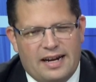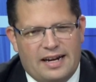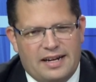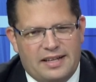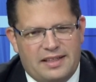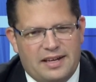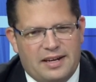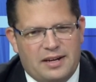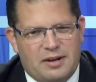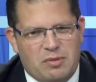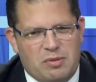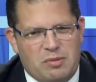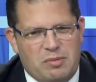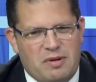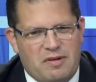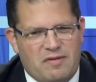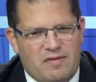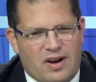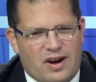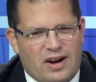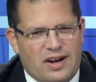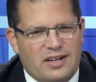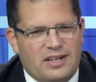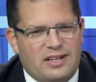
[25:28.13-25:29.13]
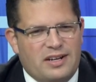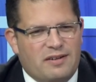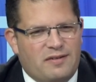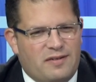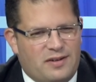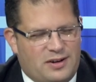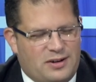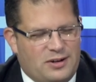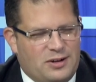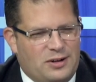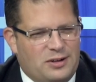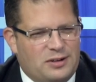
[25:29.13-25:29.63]
think it would be very
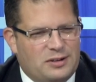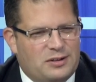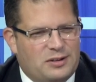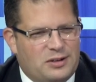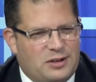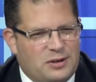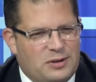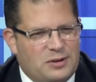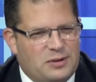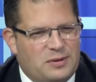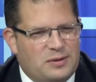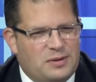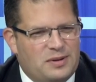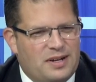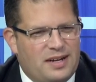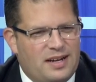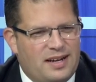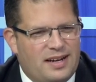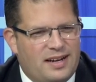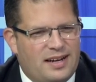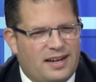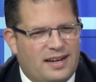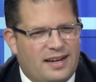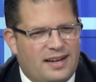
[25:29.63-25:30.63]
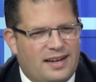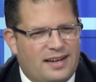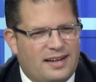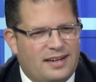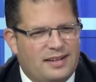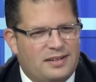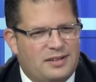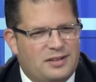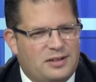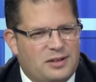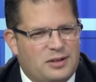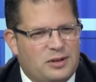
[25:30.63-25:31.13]
difficult to
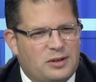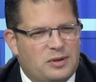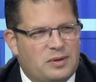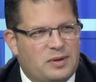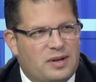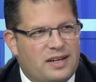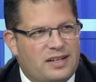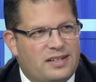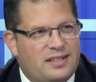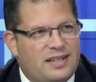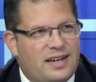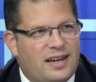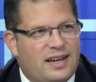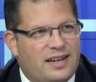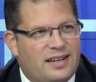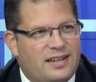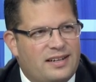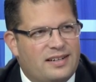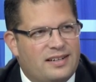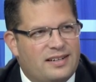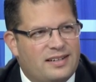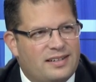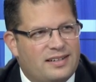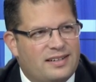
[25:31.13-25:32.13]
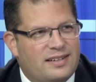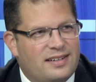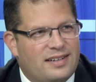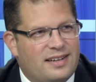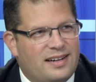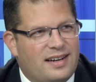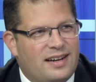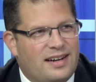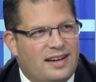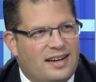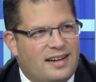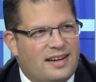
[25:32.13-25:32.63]
attend
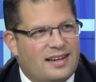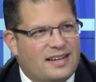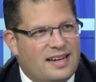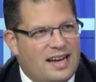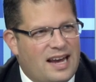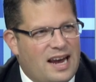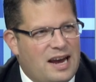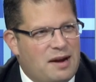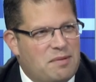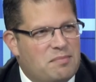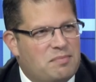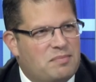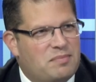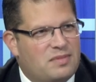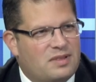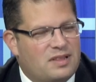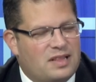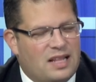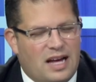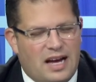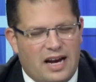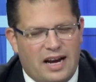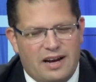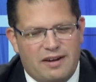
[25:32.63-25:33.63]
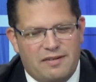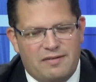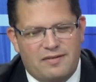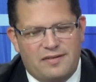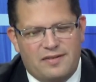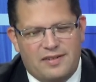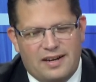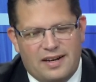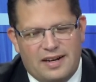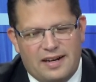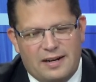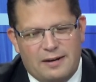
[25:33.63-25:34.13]
a game live.
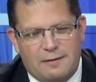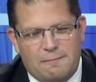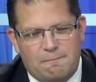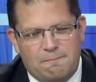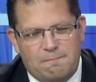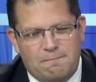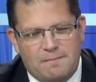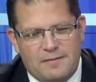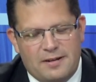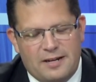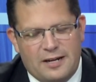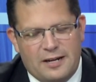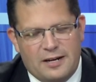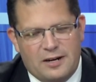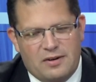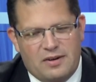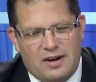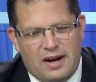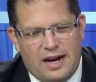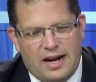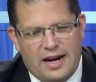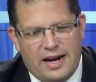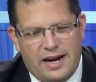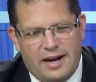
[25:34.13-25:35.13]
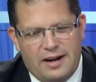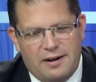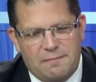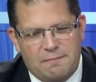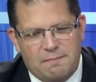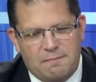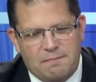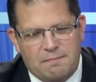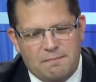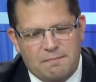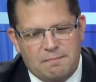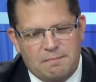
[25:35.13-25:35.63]
You know,
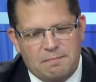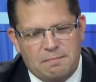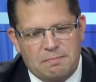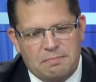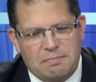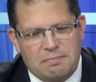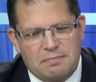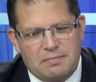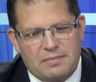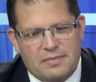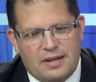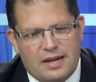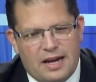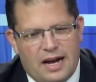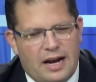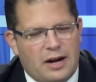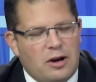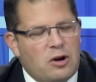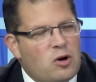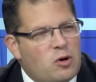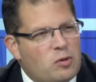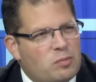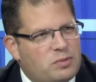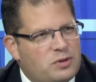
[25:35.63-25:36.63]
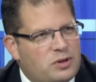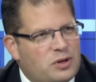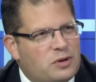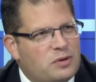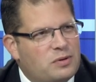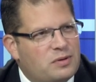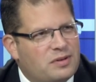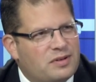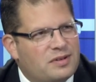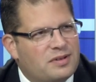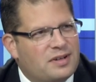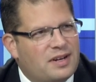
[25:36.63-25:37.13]
I hope
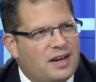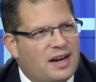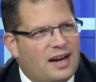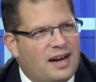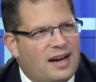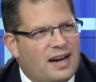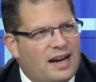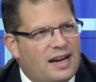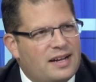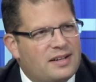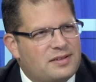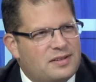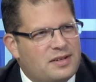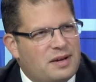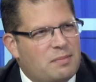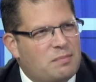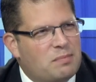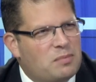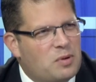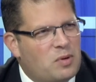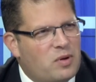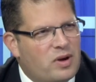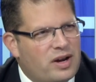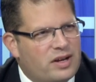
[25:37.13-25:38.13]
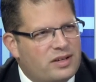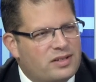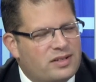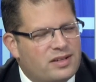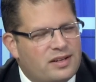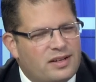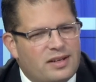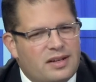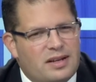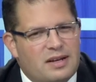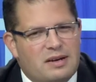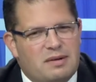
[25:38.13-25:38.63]
to at some point,
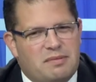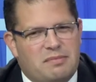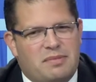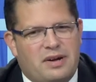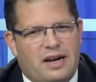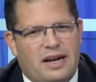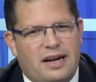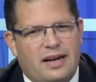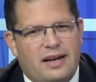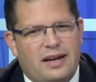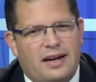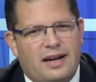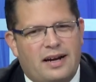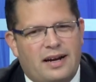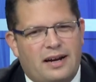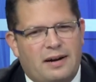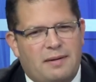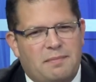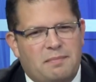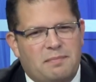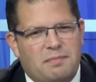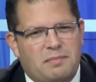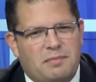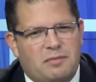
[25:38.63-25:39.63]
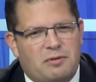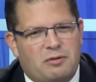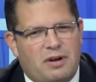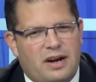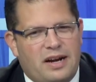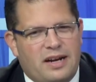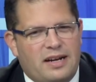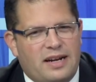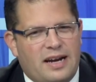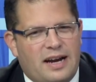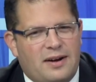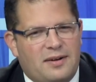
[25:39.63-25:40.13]
but
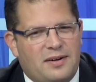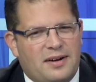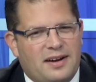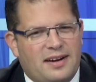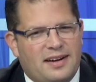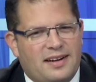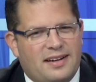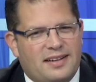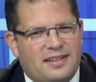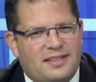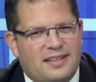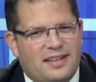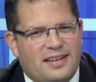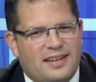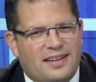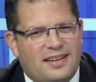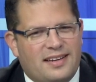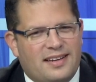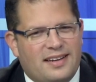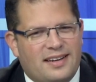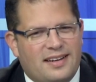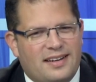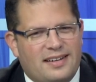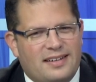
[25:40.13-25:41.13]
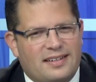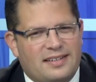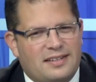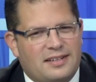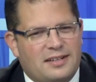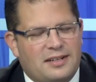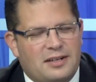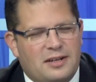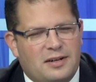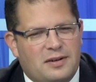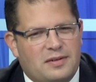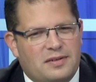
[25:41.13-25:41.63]
right now I think
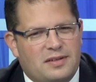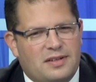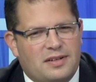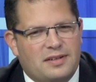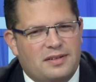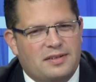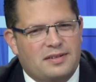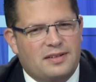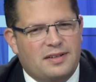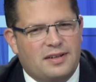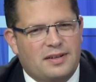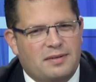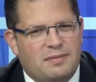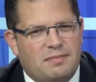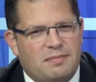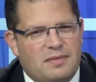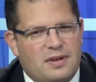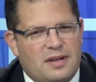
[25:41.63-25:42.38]
you know, the